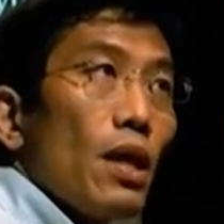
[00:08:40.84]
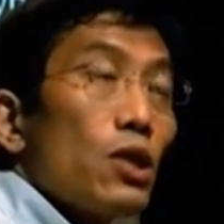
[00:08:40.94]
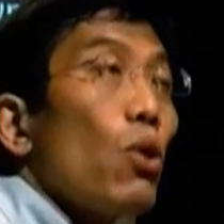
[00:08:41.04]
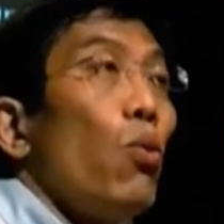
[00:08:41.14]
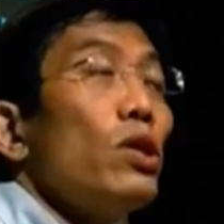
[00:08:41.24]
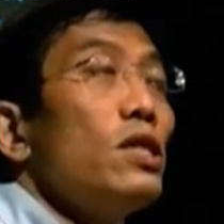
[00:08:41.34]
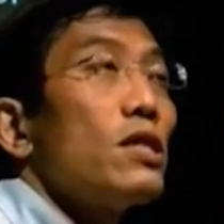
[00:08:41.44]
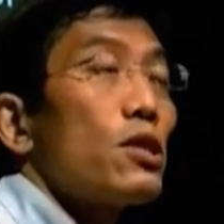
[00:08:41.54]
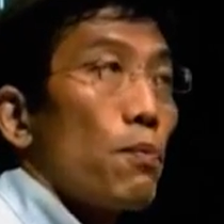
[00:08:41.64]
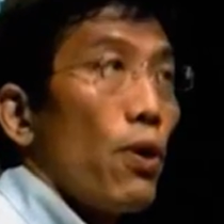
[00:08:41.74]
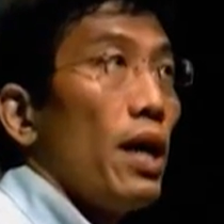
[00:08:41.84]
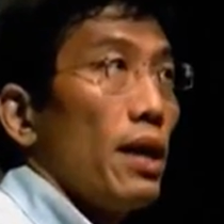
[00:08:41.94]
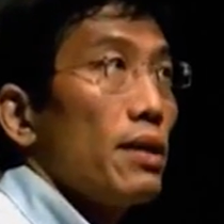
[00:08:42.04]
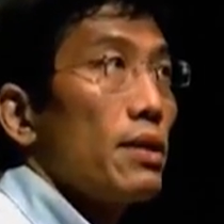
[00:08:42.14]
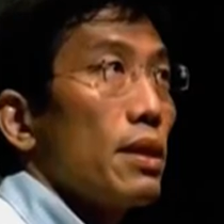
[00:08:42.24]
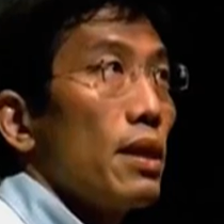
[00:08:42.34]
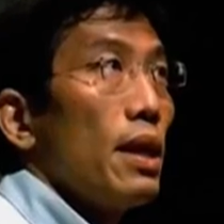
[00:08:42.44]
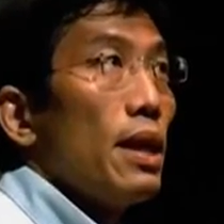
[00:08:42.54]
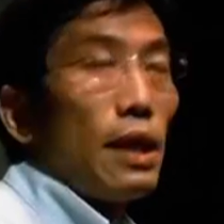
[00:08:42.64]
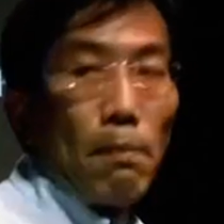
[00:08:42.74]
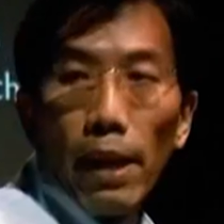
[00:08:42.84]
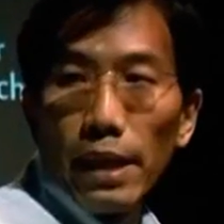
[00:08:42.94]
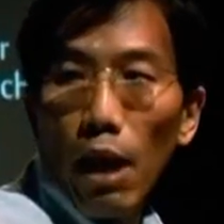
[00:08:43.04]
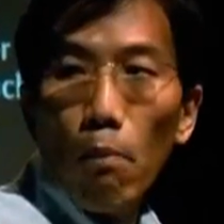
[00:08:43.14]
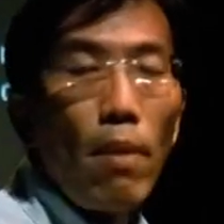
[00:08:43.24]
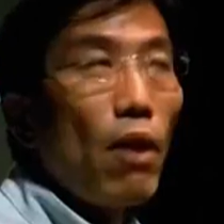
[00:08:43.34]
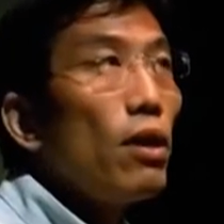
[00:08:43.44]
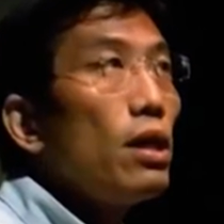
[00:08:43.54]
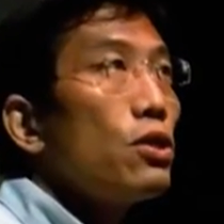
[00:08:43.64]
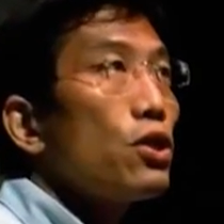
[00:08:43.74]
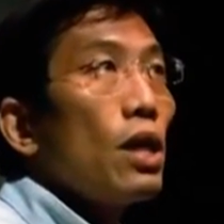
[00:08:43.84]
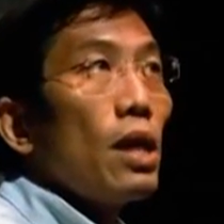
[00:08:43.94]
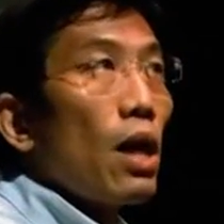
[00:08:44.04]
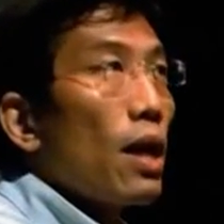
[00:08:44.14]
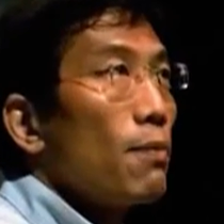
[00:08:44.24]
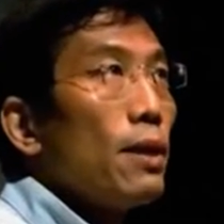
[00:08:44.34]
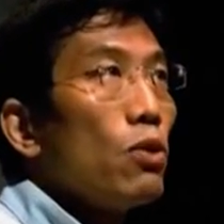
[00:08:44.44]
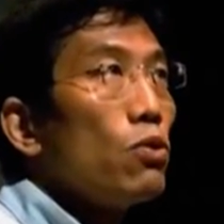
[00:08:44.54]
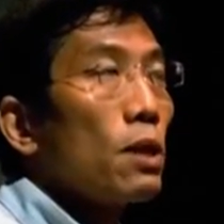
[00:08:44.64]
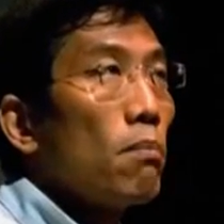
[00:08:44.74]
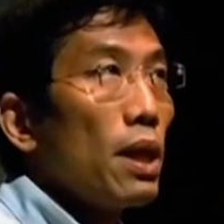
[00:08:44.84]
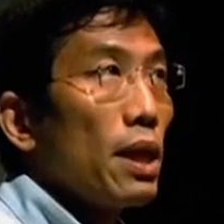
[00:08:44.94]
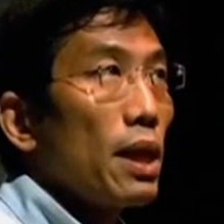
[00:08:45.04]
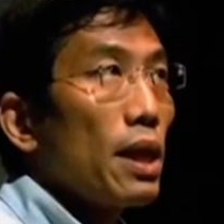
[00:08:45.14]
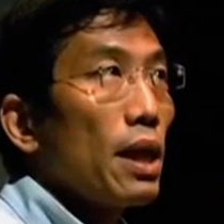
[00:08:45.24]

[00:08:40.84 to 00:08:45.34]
So it wasn't a surprise that by now Merrill Lynch had been losing money.